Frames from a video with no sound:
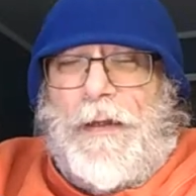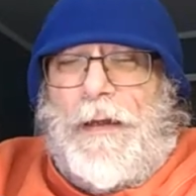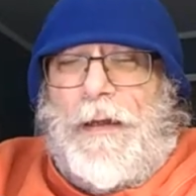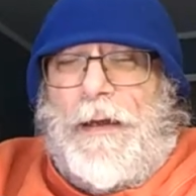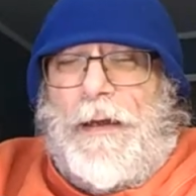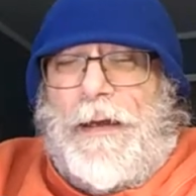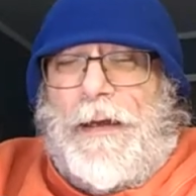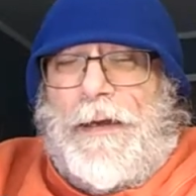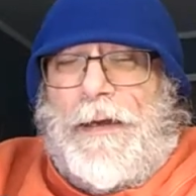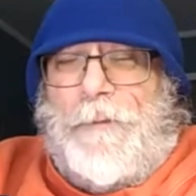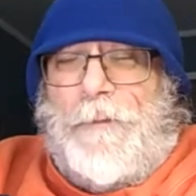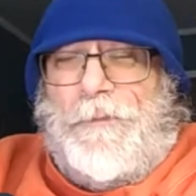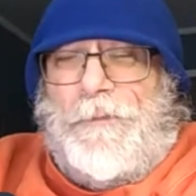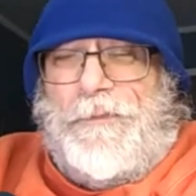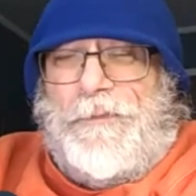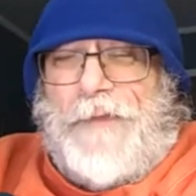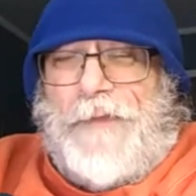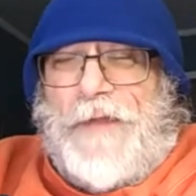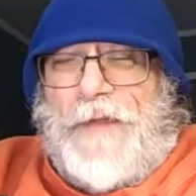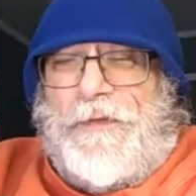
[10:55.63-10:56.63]
Um,
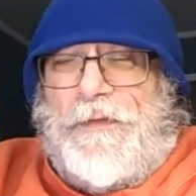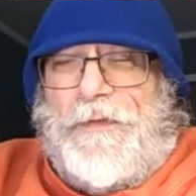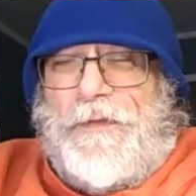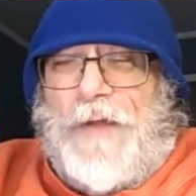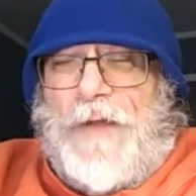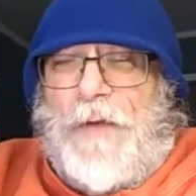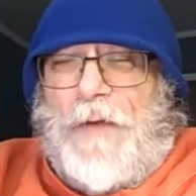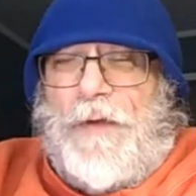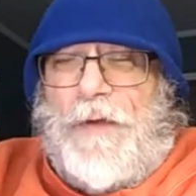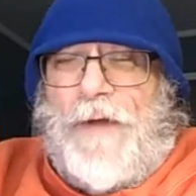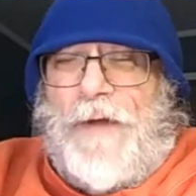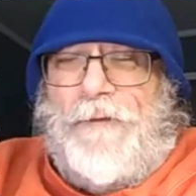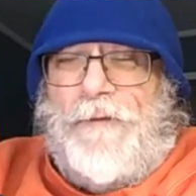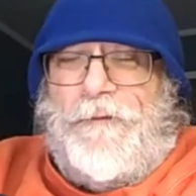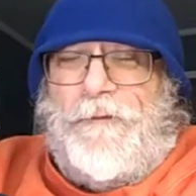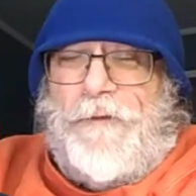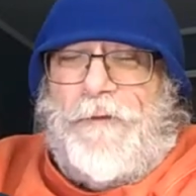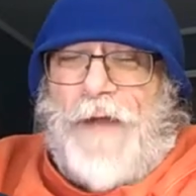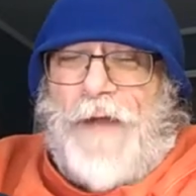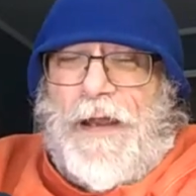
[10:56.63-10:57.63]
just snowed on
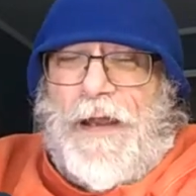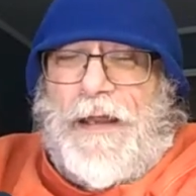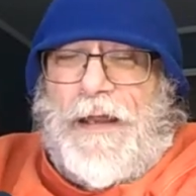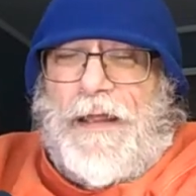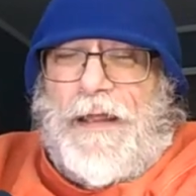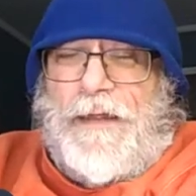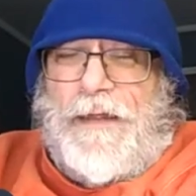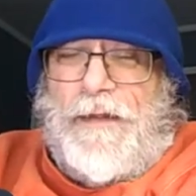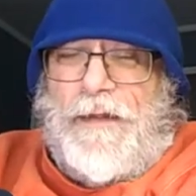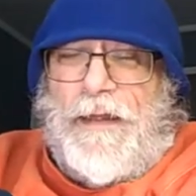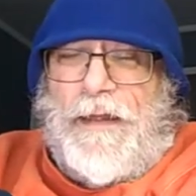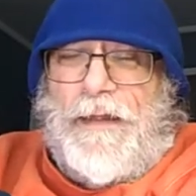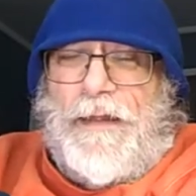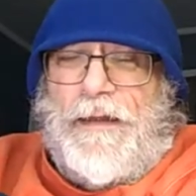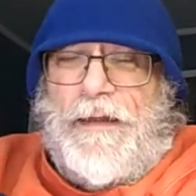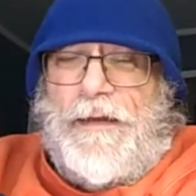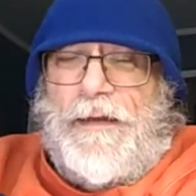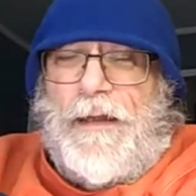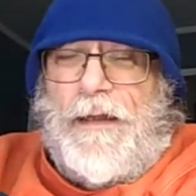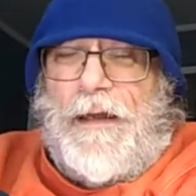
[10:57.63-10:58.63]
Friday,
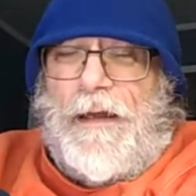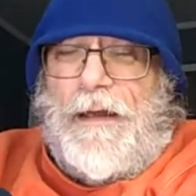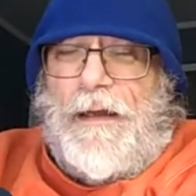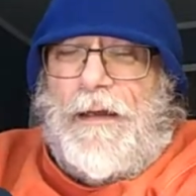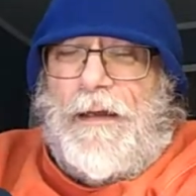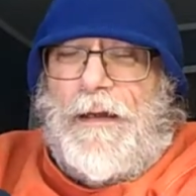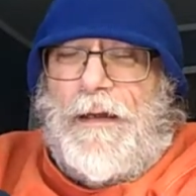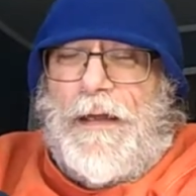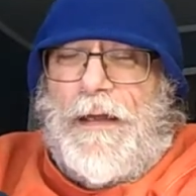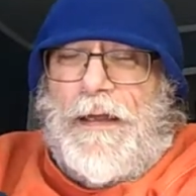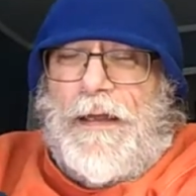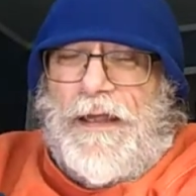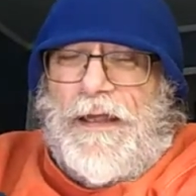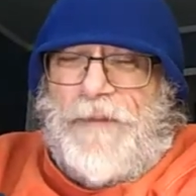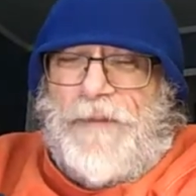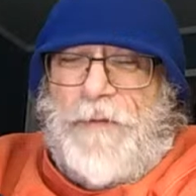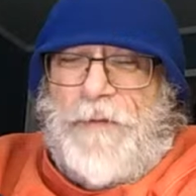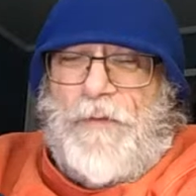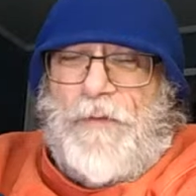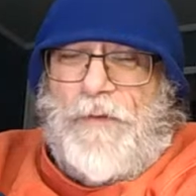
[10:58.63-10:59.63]
and uh,
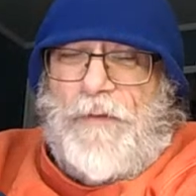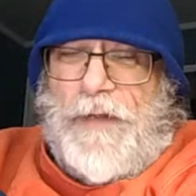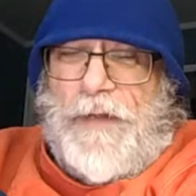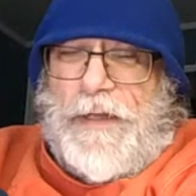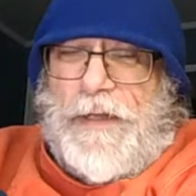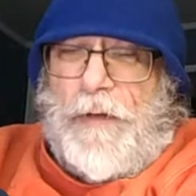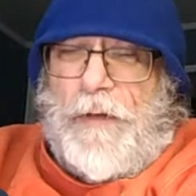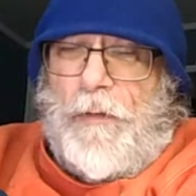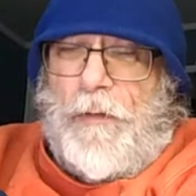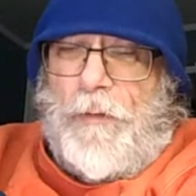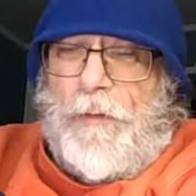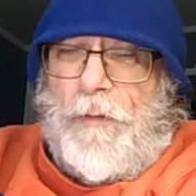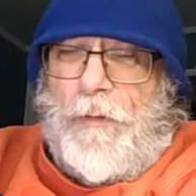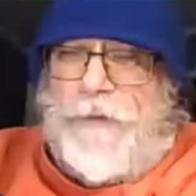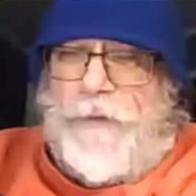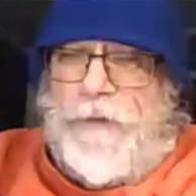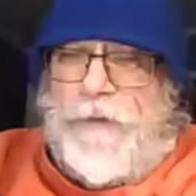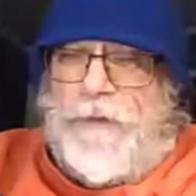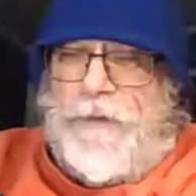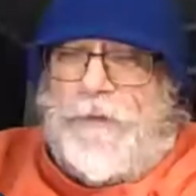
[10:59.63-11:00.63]
it's been really cold
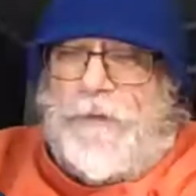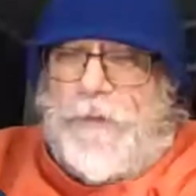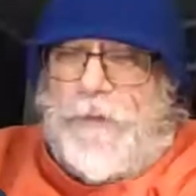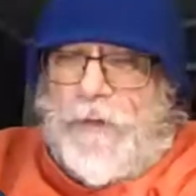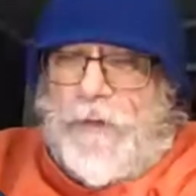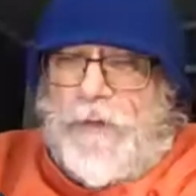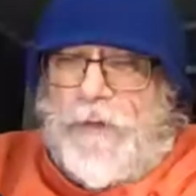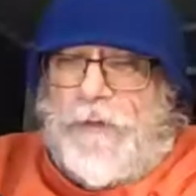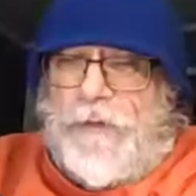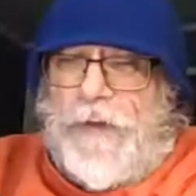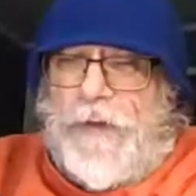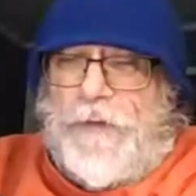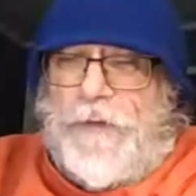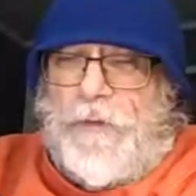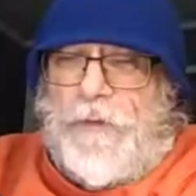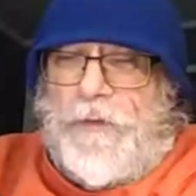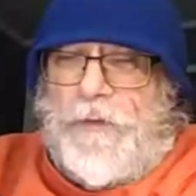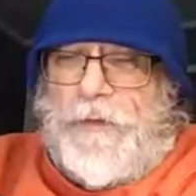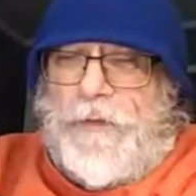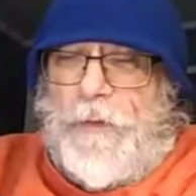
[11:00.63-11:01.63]
since Thursday.
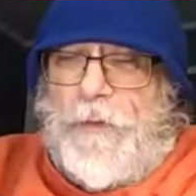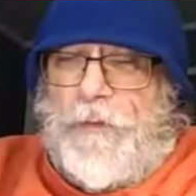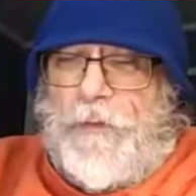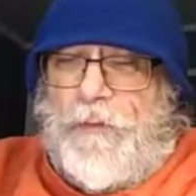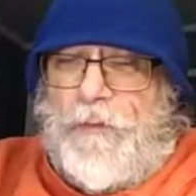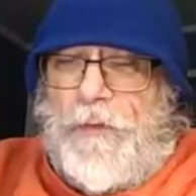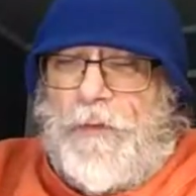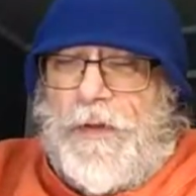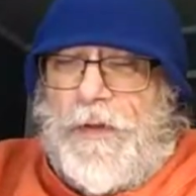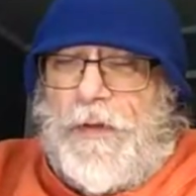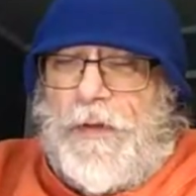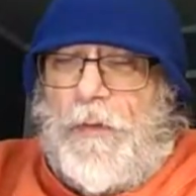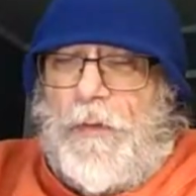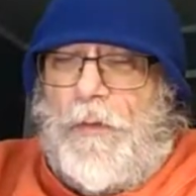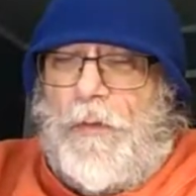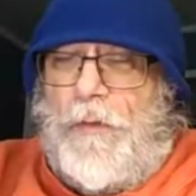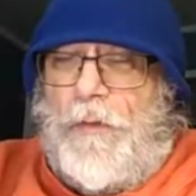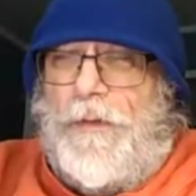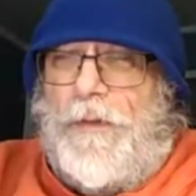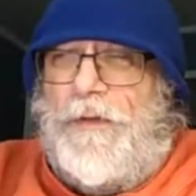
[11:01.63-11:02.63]
Thursday was really
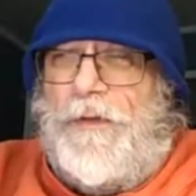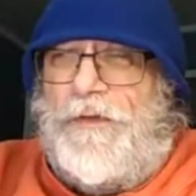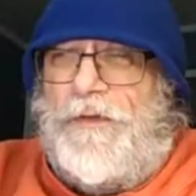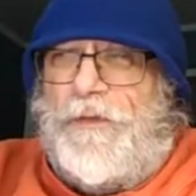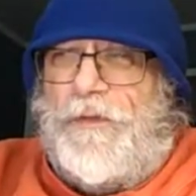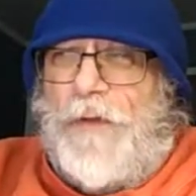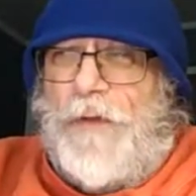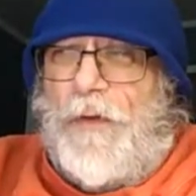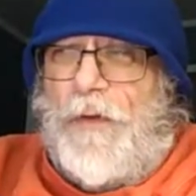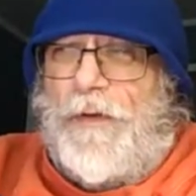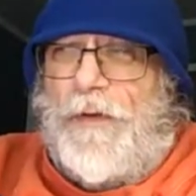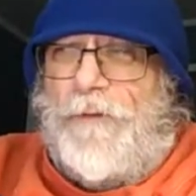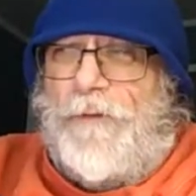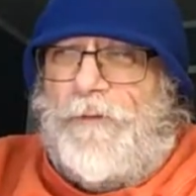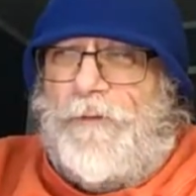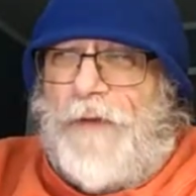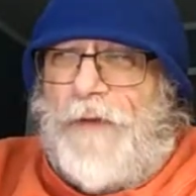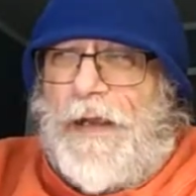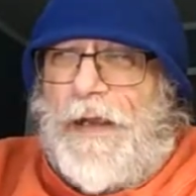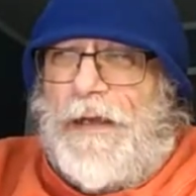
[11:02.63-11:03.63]
cold, and it snowed on
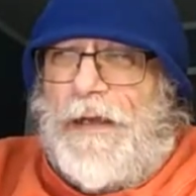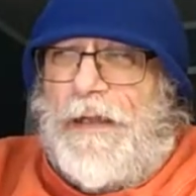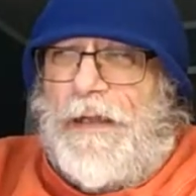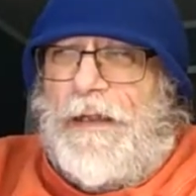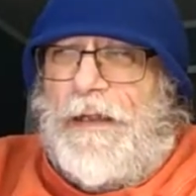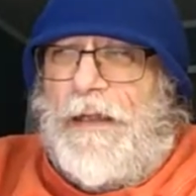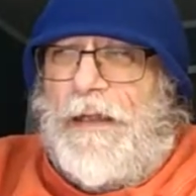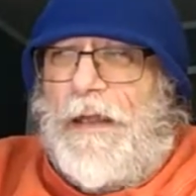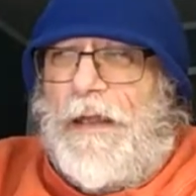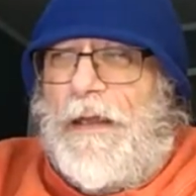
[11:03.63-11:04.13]
Friday.